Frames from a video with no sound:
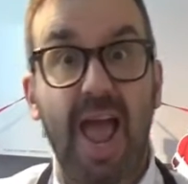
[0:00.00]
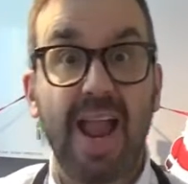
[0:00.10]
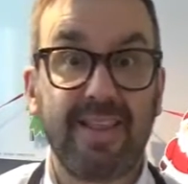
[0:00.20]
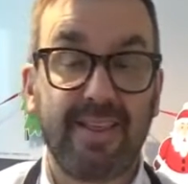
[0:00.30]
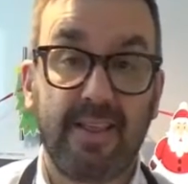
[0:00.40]

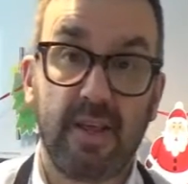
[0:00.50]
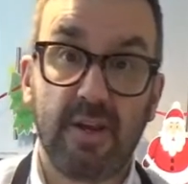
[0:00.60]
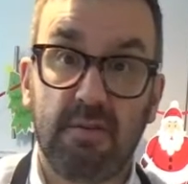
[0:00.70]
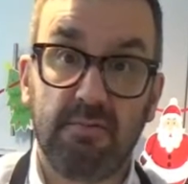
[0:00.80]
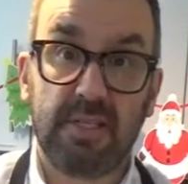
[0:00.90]
Anything that you
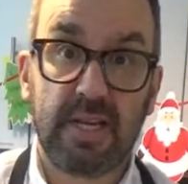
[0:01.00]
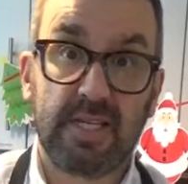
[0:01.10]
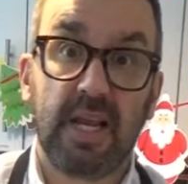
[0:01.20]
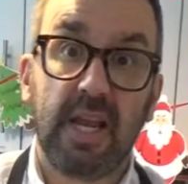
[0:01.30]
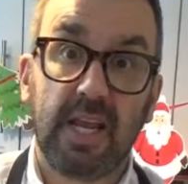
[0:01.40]
don't
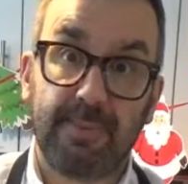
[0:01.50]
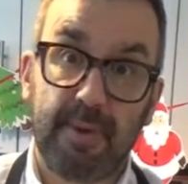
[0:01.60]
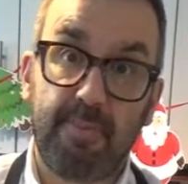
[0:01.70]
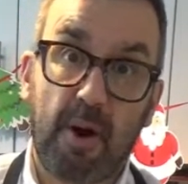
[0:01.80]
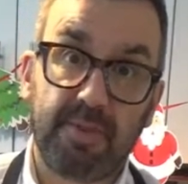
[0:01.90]
eat can be
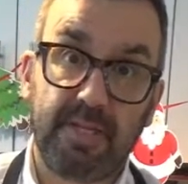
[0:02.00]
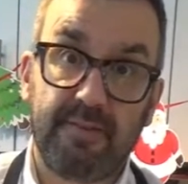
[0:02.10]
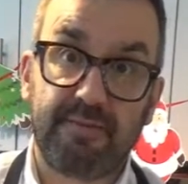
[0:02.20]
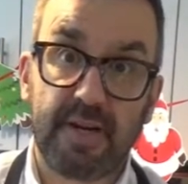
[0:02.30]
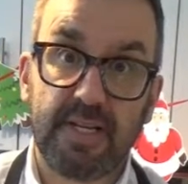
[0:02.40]
popped in the
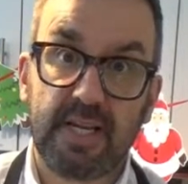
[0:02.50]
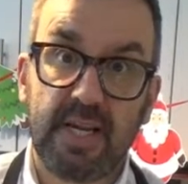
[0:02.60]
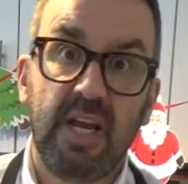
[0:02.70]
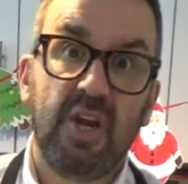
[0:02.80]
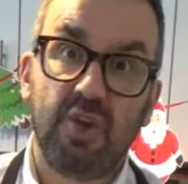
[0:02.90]
freezer.
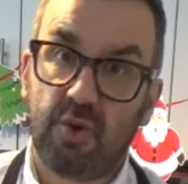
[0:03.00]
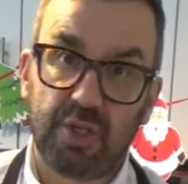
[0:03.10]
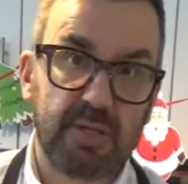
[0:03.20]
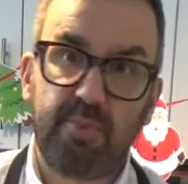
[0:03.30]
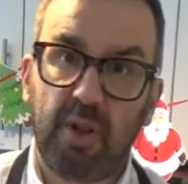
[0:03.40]
You can
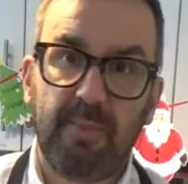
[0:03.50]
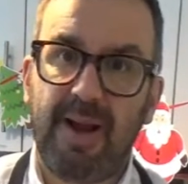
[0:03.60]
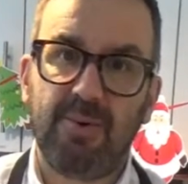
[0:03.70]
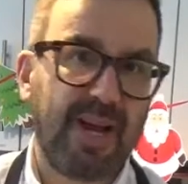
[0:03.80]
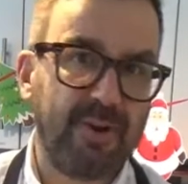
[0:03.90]
just pull them
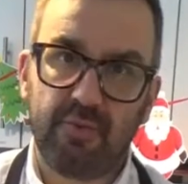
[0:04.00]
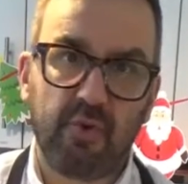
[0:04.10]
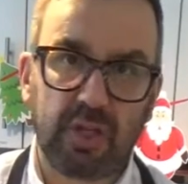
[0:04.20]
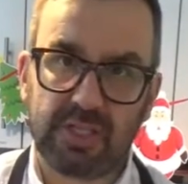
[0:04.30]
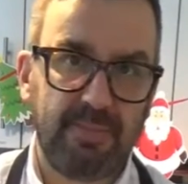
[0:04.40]
out and you've
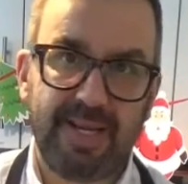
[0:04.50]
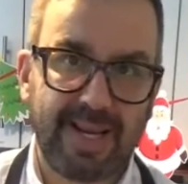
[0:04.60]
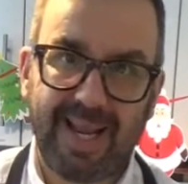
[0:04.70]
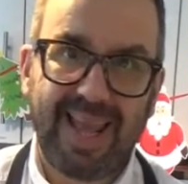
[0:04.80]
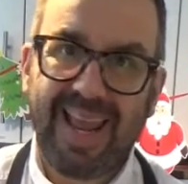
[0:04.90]
got some
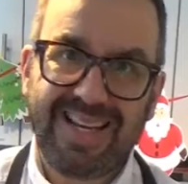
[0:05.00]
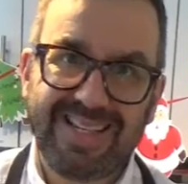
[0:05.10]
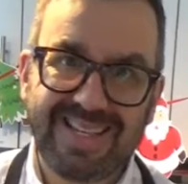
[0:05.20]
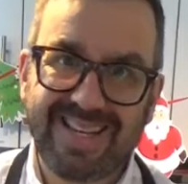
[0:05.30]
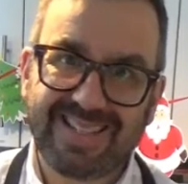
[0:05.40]
little
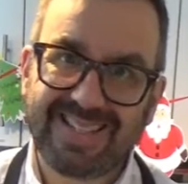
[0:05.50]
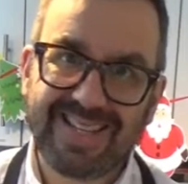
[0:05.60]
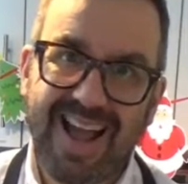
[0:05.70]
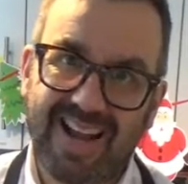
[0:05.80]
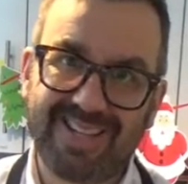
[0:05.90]
Indian
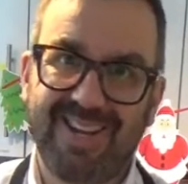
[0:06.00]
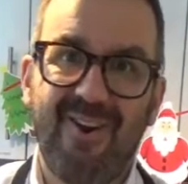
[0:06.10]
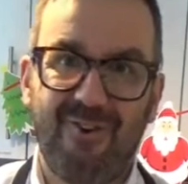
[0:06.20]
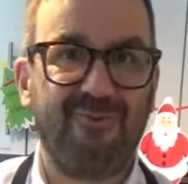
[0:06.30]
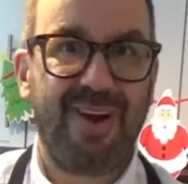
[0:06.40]
snacks
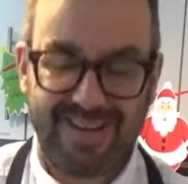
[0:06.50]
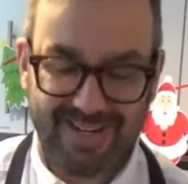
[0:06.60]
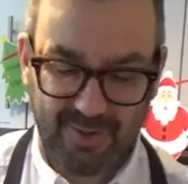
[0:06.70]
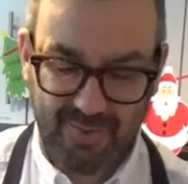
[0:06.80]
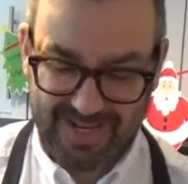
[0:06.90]
ready
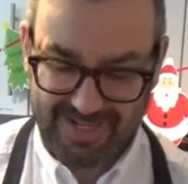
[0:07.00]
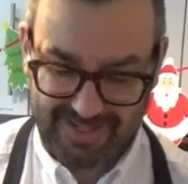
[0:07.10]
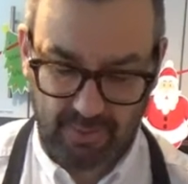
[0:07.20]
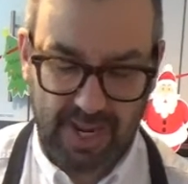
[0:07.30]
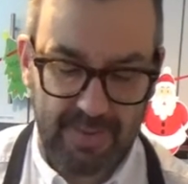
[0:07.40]
to eat,
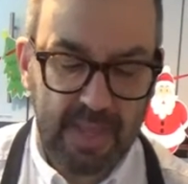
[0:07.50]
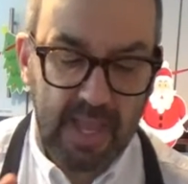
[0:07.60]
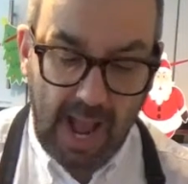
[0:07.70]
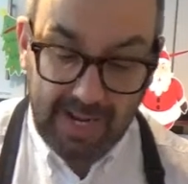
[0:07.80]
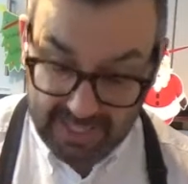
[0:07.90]
okay?
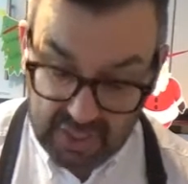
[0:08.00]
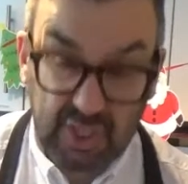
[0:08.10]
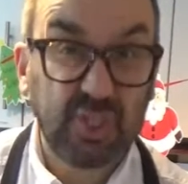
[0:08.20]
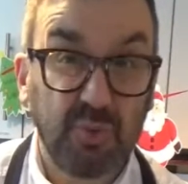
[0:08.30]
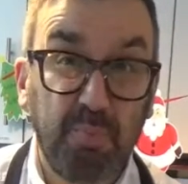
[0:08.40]
And it's
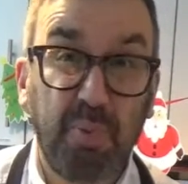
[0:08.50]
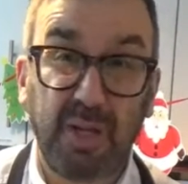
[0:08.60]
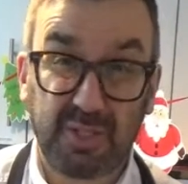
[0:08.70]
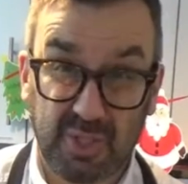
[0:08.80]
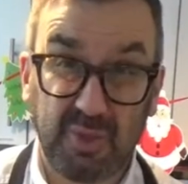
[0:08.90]
super
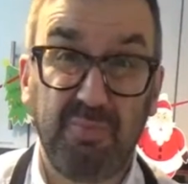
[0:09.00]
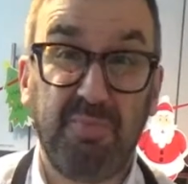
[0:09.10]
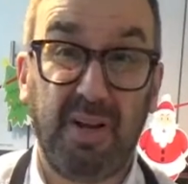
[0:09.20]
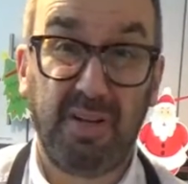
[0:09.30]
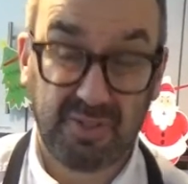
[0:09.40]

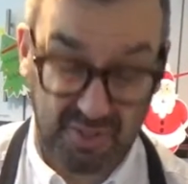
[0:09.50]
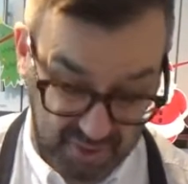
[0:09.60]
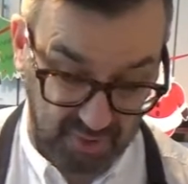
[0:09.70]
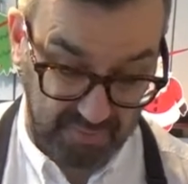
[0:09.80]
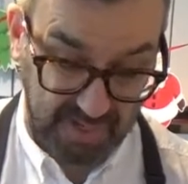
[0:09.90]

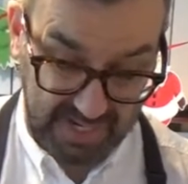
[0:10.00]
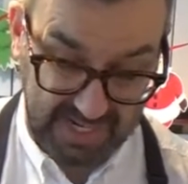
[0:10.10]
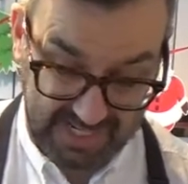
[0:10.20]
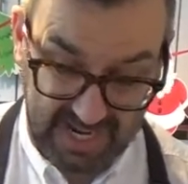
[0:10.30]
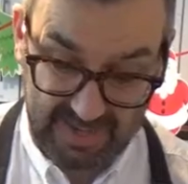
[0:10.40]

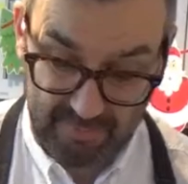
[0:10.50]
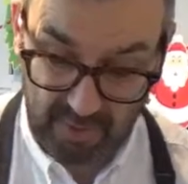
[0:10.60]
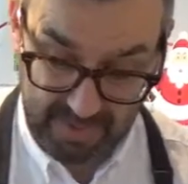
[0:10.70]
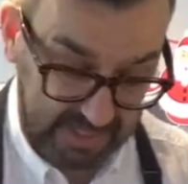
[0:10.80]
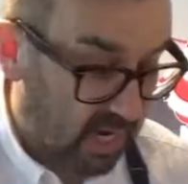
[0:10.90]
easy, I
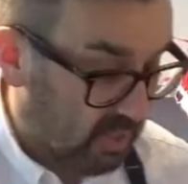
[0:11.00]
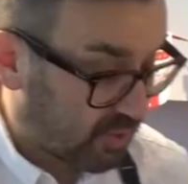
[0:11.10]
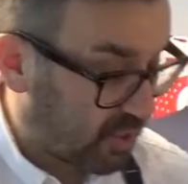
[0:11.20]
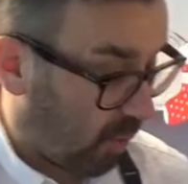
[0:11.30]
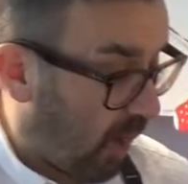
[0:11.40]
promise.
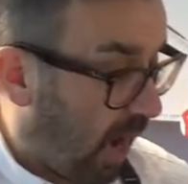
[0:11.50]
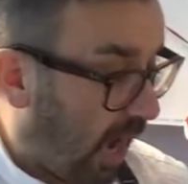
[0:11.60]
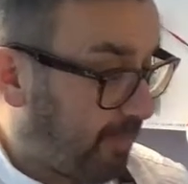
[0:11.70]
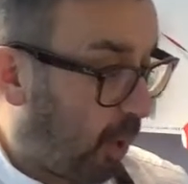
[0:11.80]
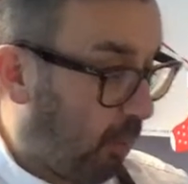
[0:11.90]
So
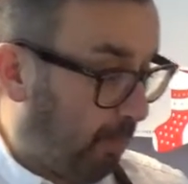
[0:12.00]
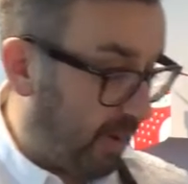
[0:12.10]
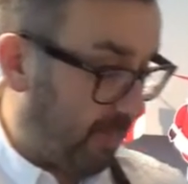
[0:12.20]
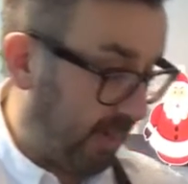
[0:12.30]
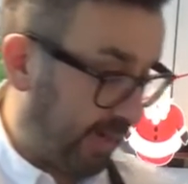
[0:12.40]
I'm
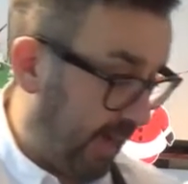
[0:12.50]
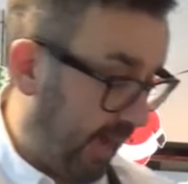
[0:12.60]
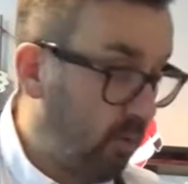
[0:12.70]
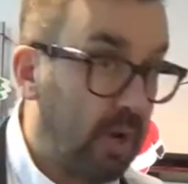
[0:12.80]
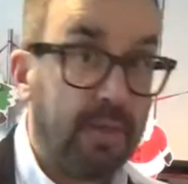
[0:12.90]
hoping by
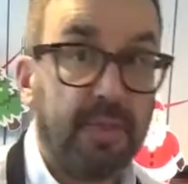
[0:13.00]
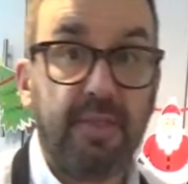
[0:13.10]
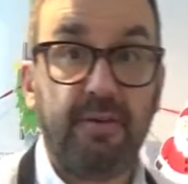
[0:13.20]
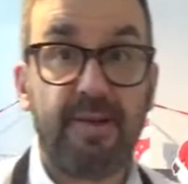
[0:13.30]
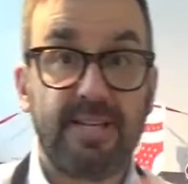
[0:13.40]
now that
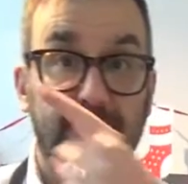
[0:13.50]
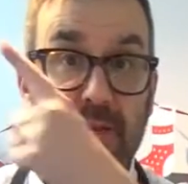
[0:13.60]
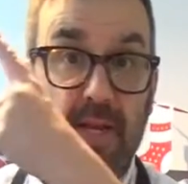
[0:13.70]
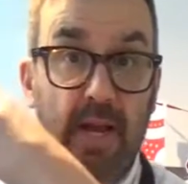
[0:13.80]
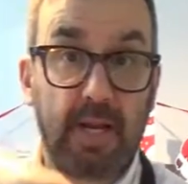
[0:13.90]
the recipe
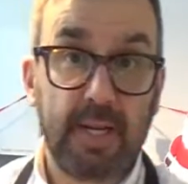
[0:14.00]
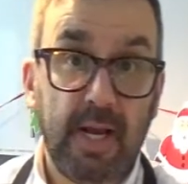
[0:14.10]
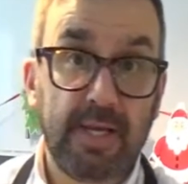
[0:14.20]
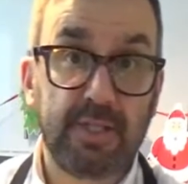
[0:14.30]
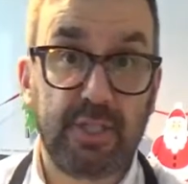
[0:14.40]
card
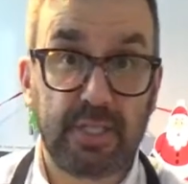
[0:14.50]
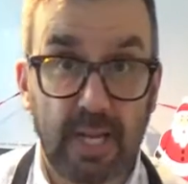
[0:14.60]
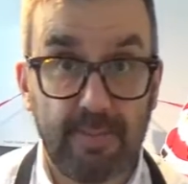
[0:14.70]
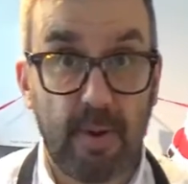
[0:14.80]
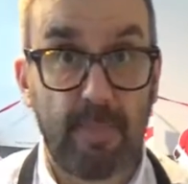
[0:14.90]
has just
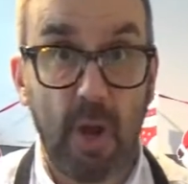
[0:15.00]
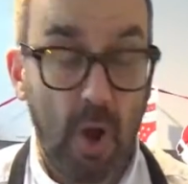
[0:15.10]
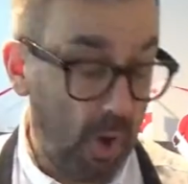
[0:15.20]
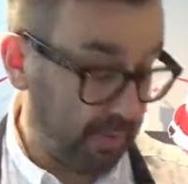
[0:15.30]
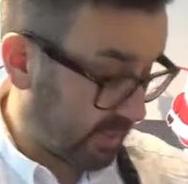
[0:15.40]
come up on the